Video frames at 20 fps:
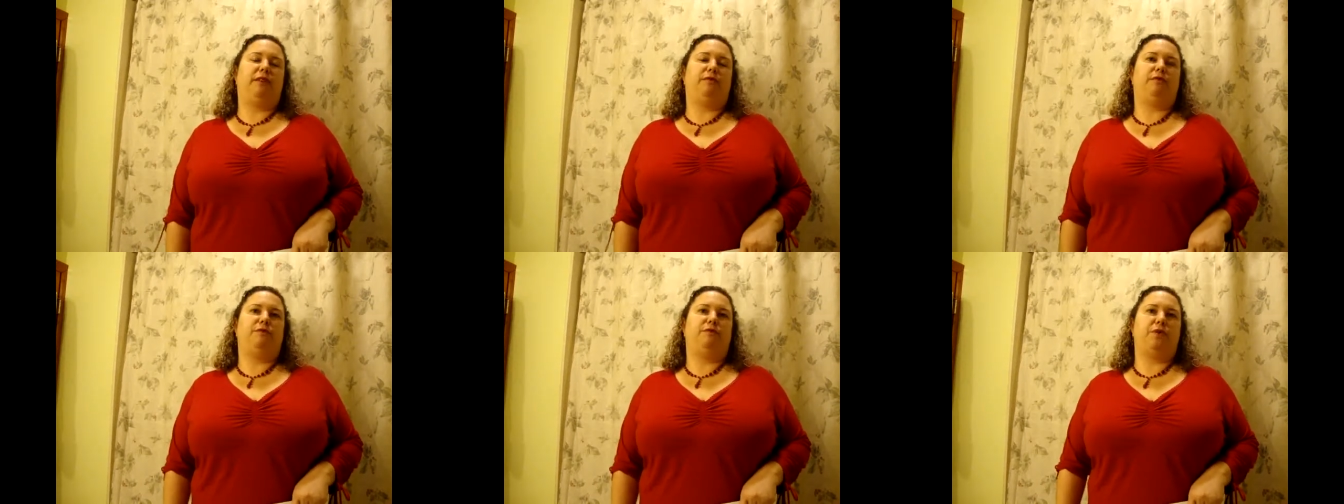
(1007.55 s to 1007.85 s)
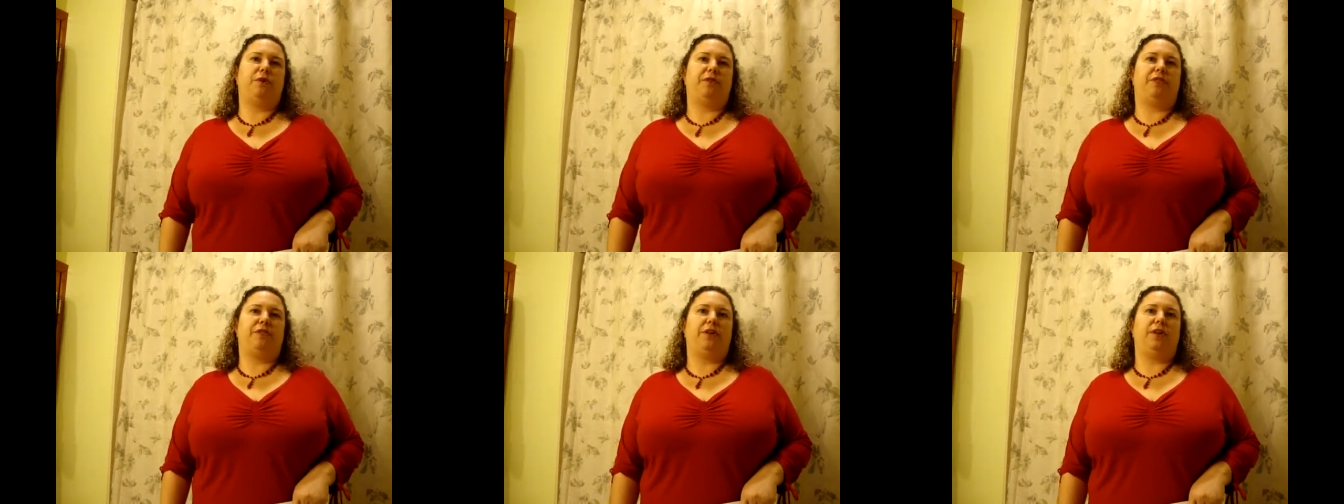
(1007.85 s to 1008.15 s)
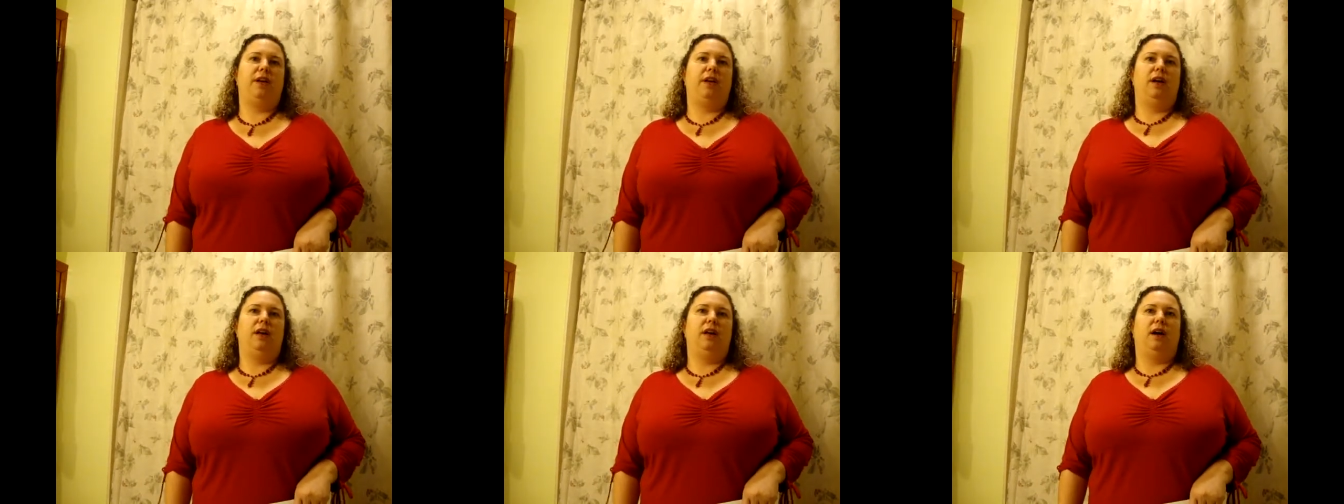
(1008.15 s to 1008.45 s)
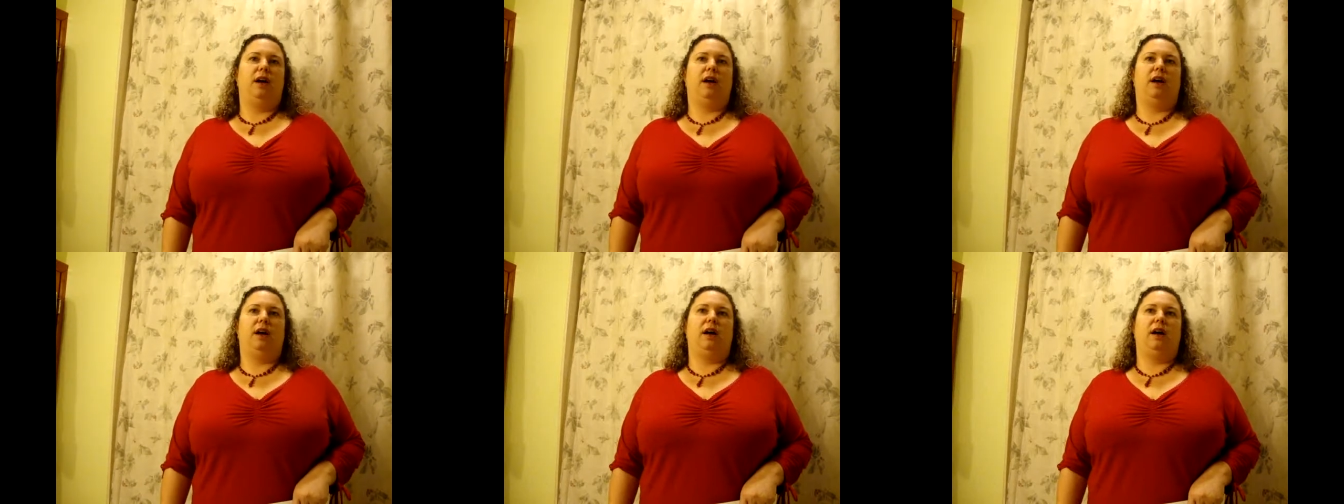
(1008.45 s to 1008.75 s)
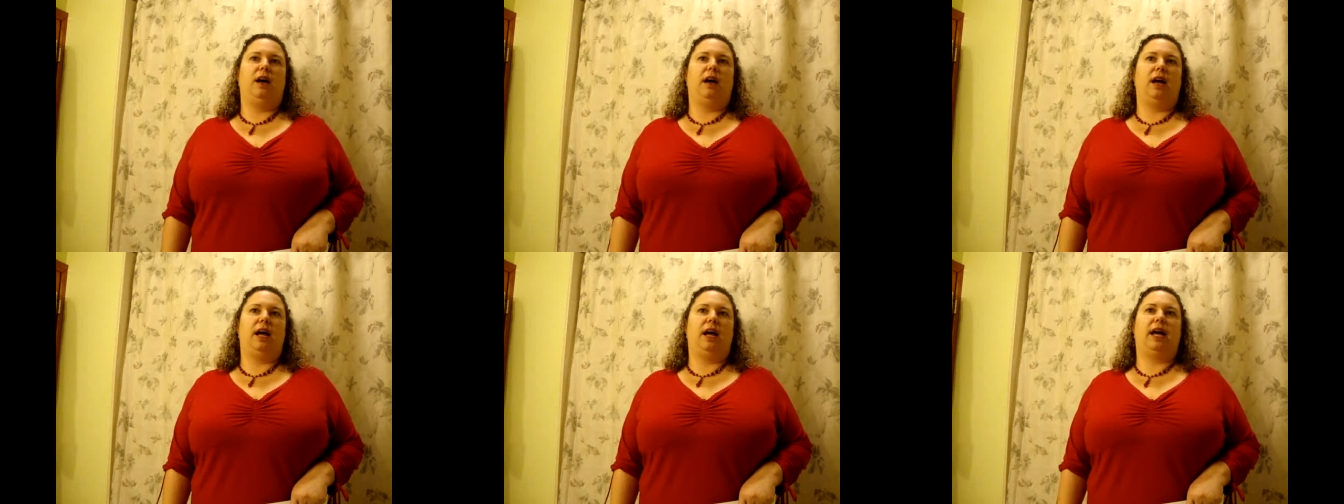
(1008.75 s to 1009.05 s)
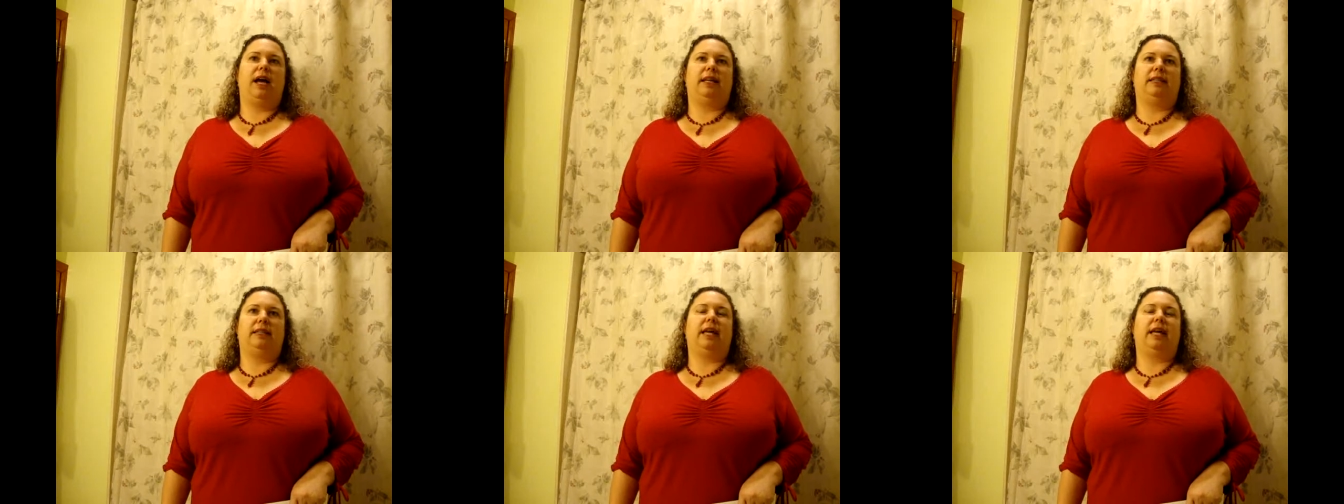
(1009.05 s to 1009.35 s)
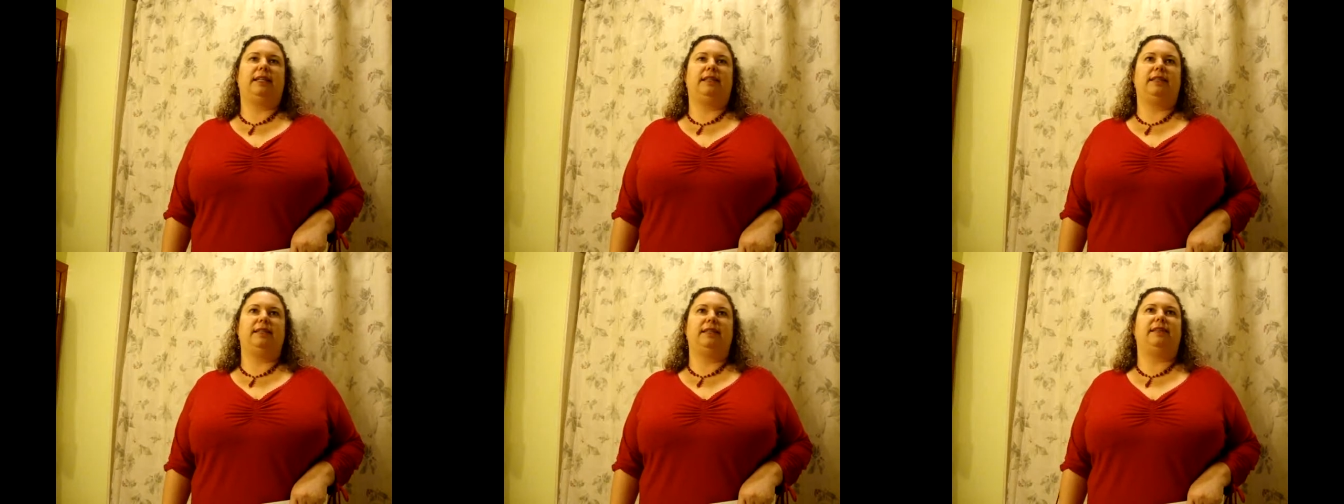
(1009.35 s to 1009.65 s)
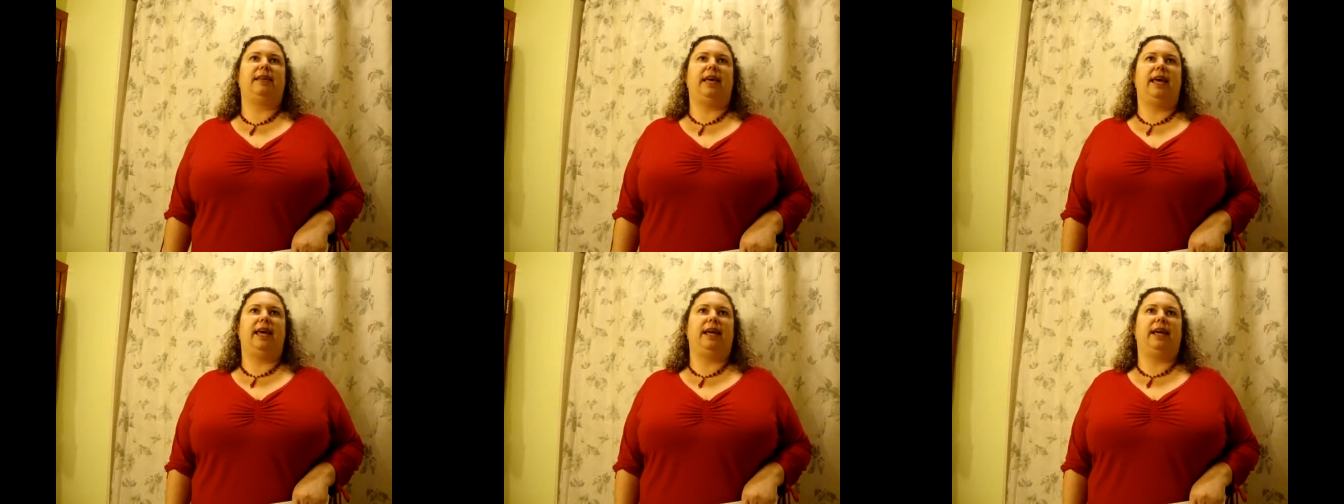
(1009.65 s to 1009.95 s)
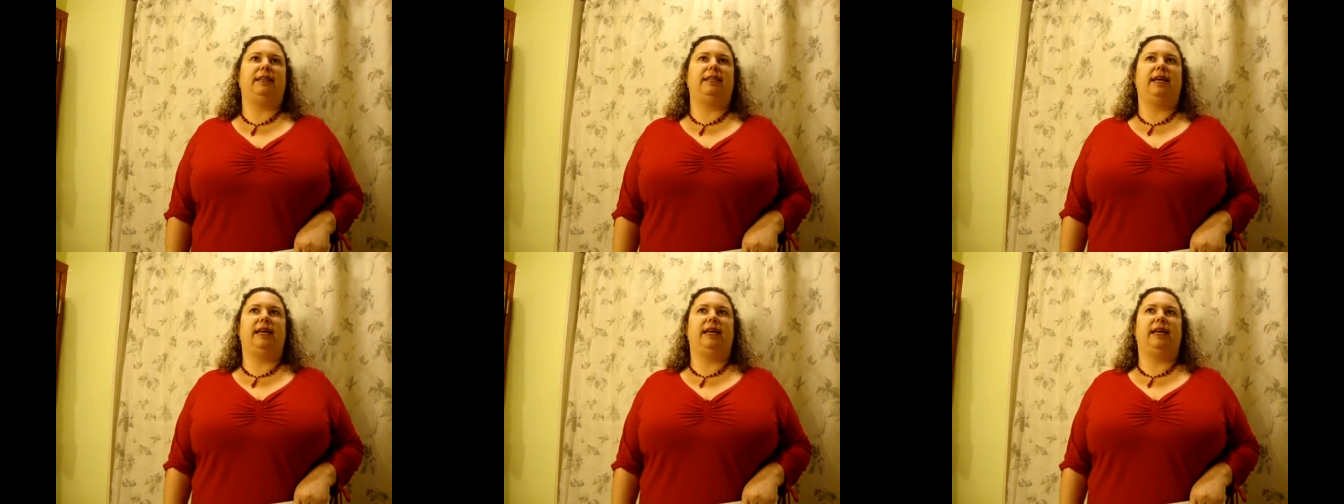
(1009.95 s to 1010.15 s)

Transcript: and forth, I'd like to tag.